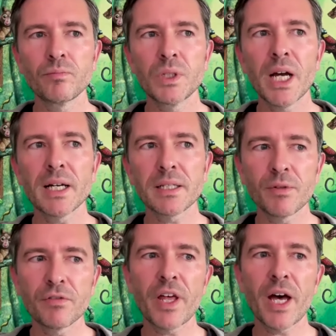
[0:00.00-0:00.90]
yeah,
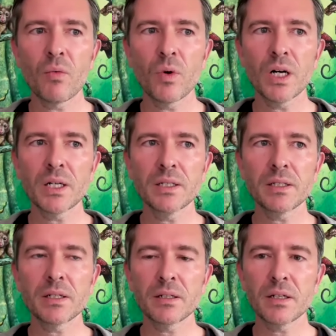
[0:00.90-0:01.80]
some of that work
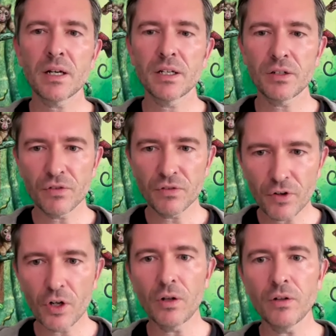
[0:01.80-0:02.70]
has kind of
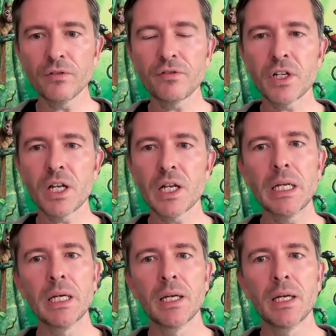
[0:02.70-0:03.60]
evolved
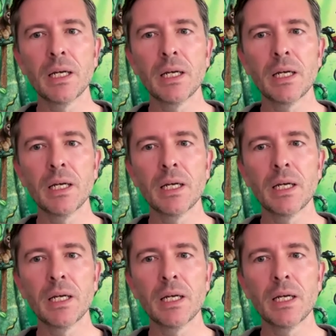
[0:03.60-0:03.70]
and